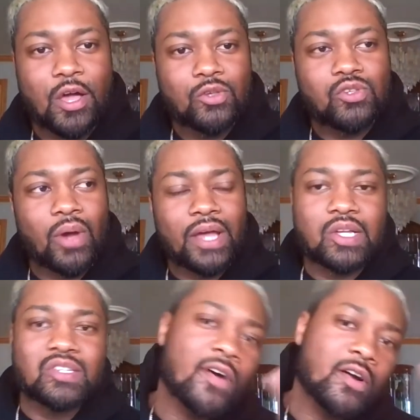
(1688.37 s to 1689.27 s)
So
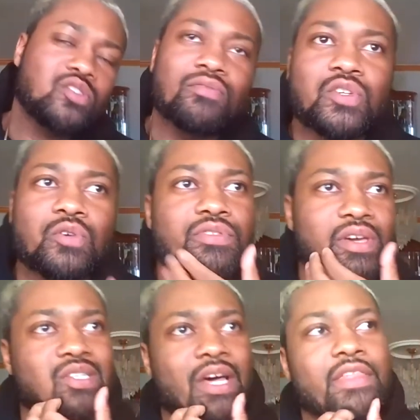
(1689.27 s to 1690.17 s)
it's a function of two
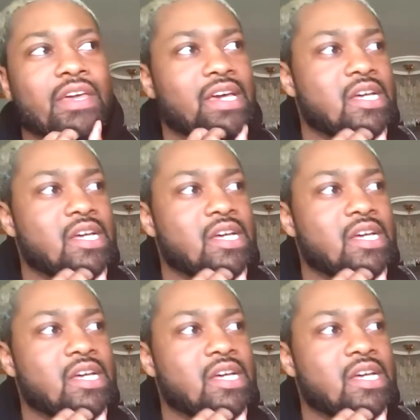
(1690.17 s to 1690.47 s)
things, I think.